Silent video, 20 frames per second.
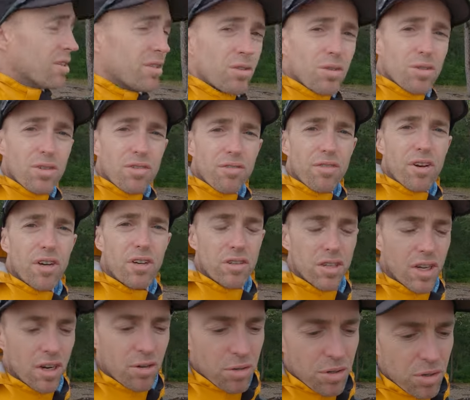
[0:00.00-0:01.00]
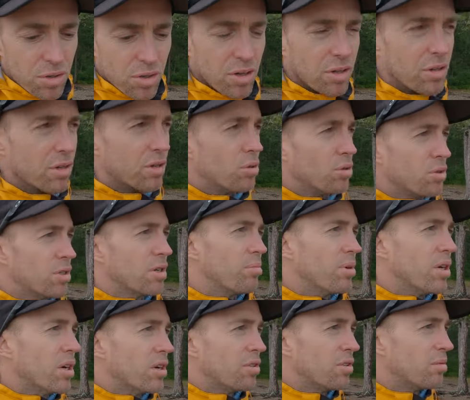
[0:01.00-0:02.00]
says there's a fire tower trail that goes up
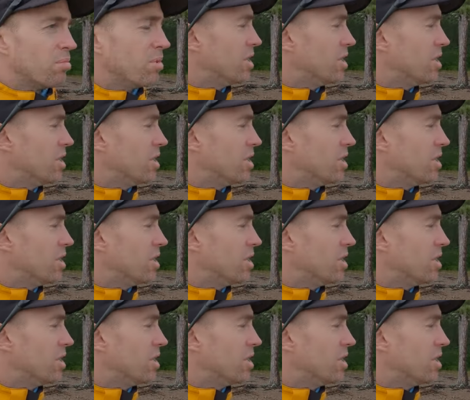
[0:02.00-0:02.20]
100